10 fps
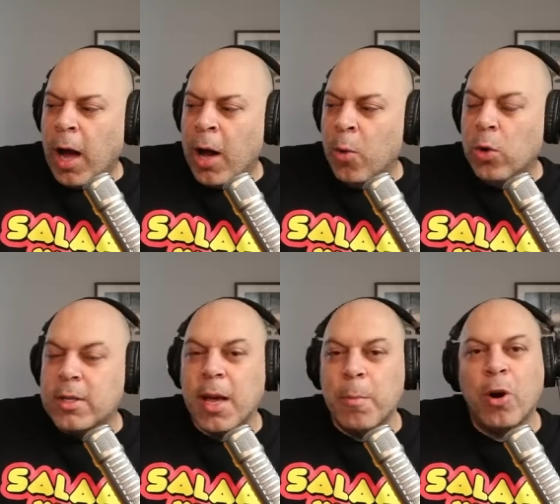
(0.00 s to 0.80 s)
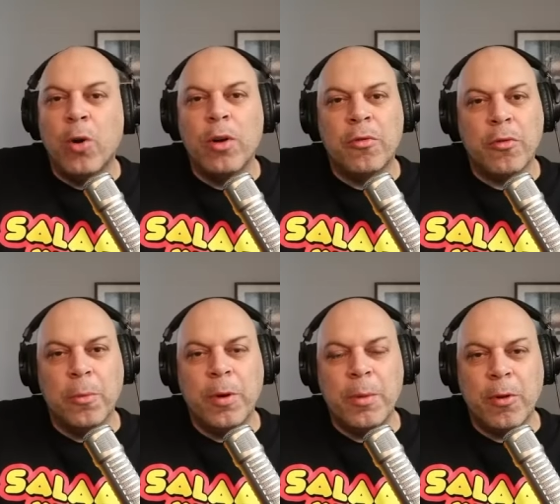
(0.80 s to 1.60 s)
I would say pro
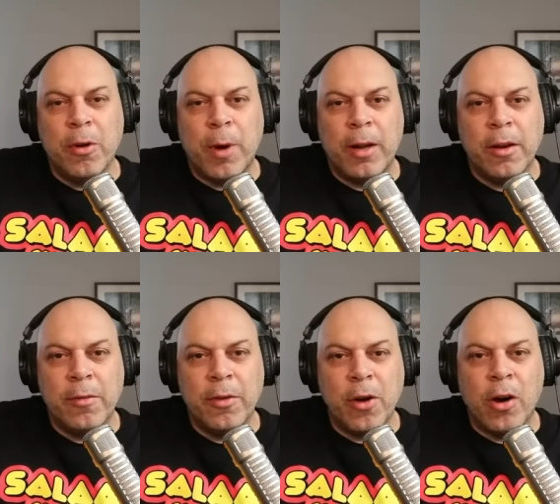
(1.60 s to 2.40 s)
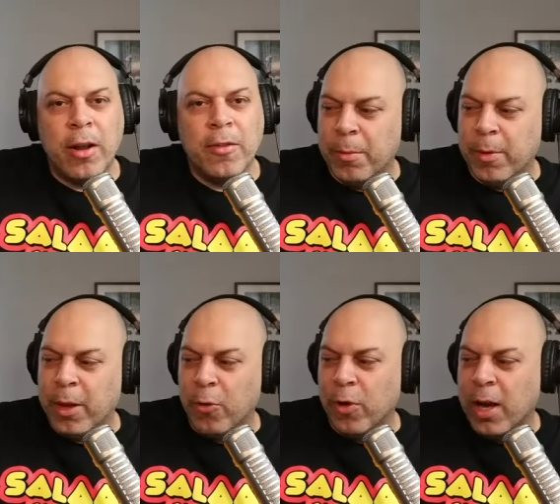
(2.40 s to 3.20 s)
Israel people are my toughest audience, but
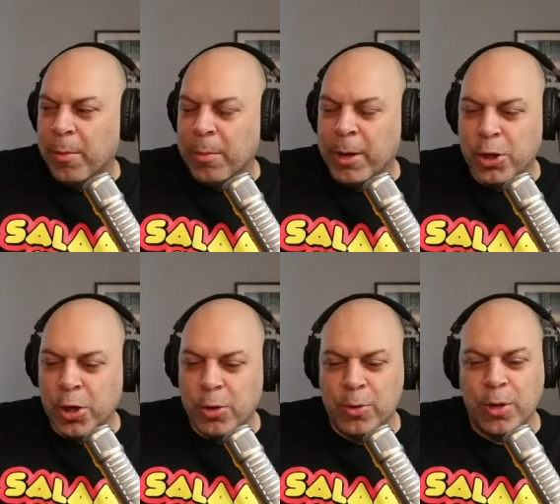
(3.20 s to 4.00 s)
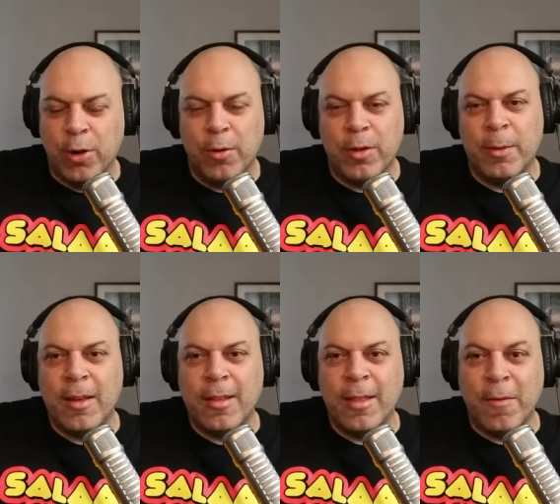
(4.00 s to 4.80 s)
they don't really come to my shows. You know, I
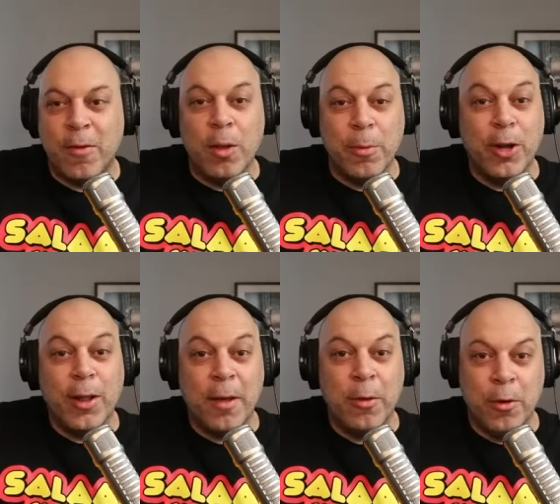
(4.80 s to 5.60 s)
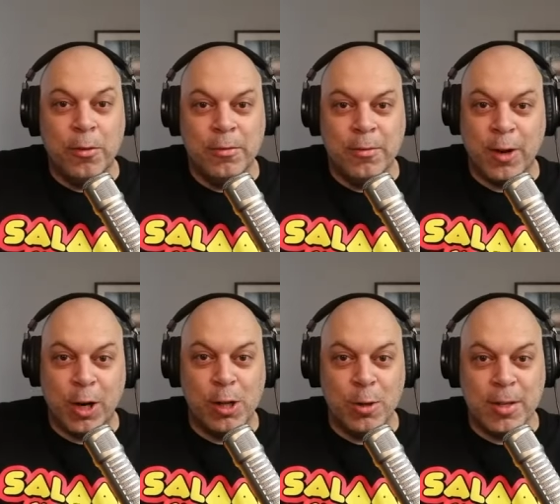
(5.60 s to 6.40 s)
mean, they follow me online though
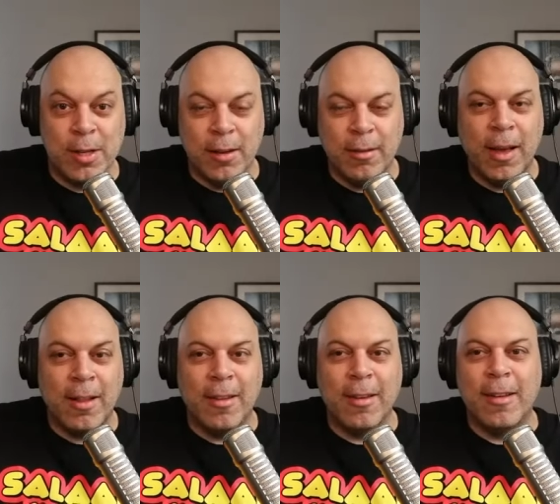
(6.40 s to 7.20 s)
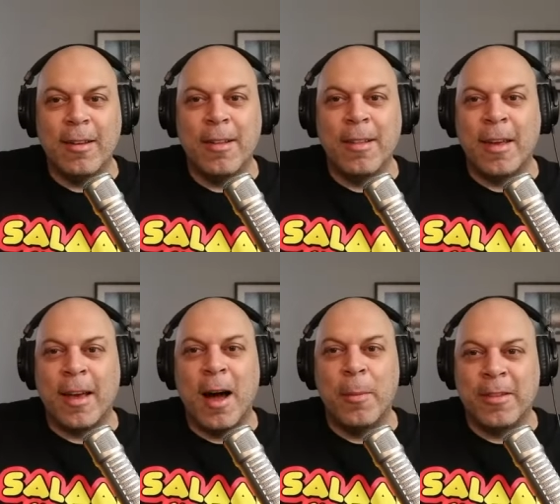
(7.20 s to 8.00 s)
very closely, and uh, they
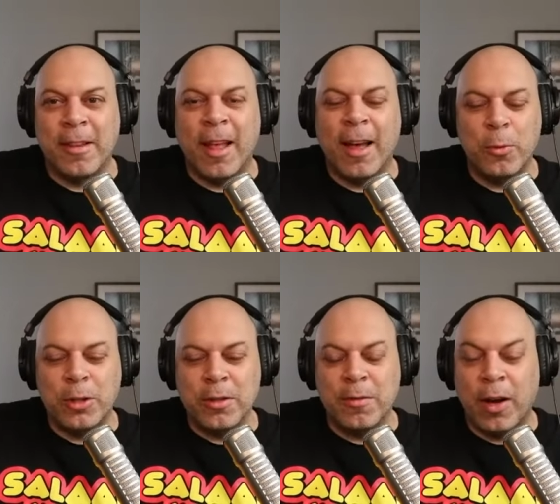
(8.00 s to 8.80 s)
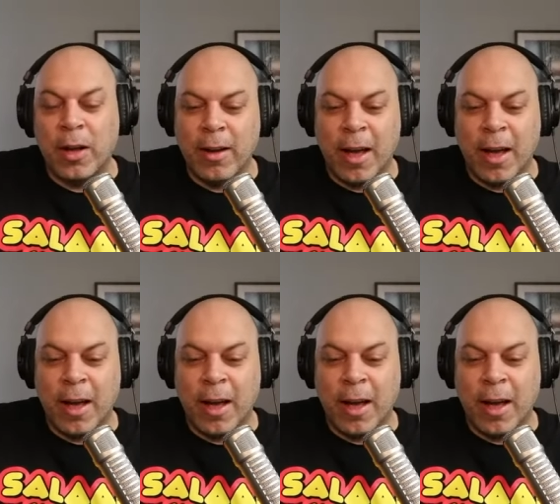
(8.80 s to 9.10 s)
comment a lot, which is fun.